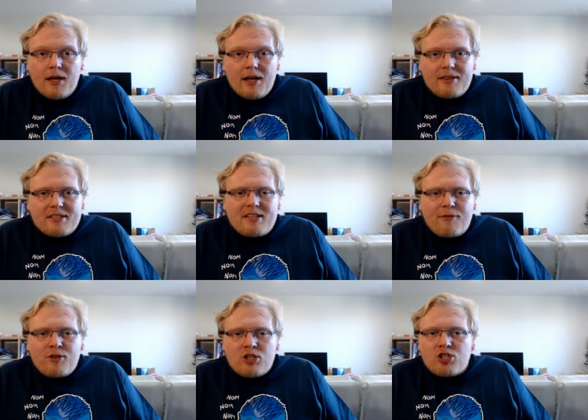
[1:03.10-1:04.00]
This
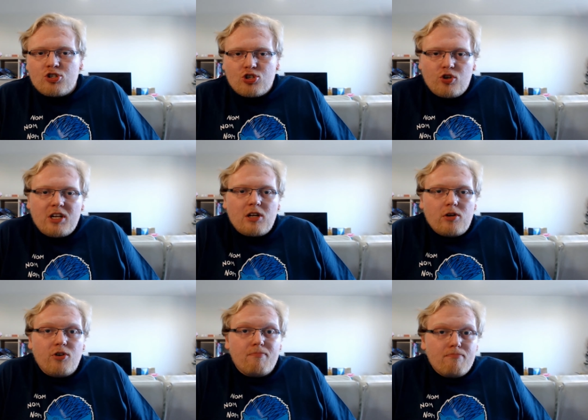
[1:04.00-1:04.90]
definition should
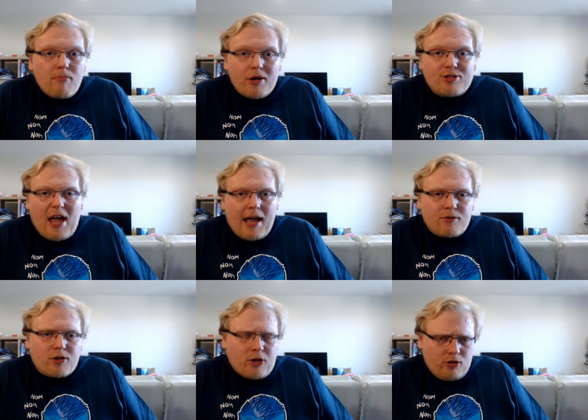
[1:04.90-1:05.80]
include most
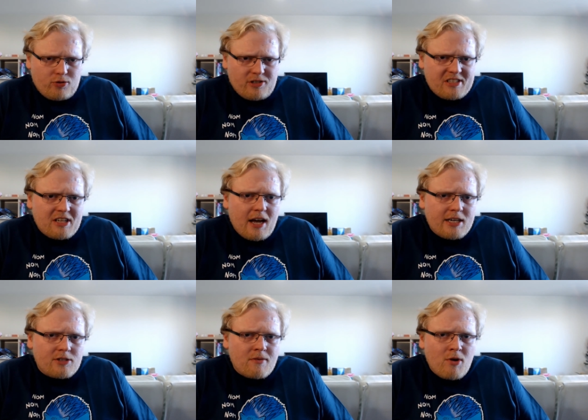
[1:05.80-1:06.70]
agricultural
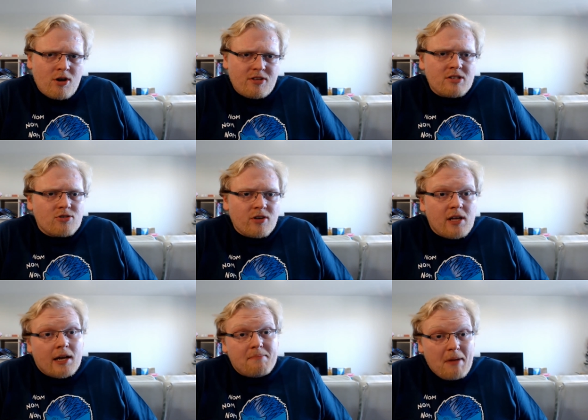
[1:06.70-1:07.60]
societies from Earth history
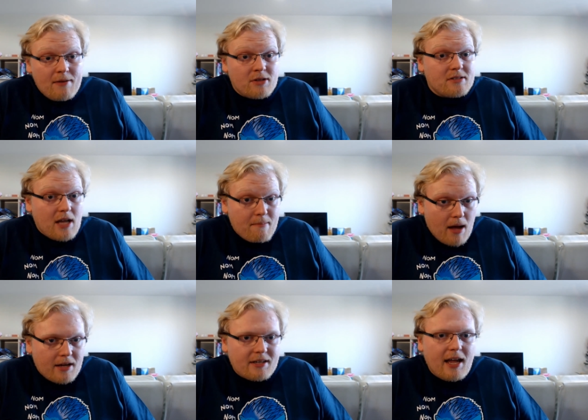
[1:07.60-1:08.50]
and even some
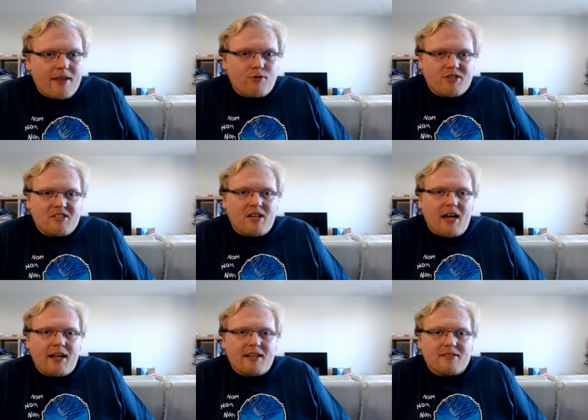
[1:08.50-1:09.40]
hunter gatherer
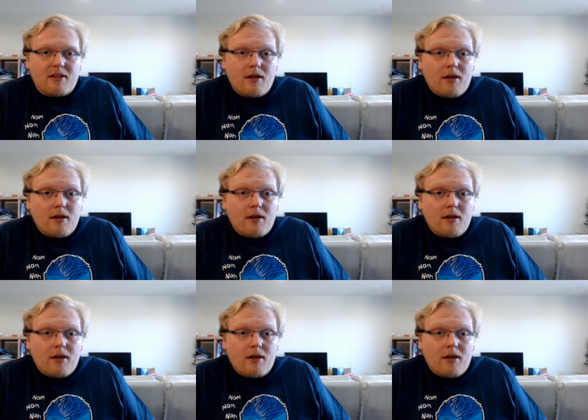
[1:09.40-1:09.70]
societies.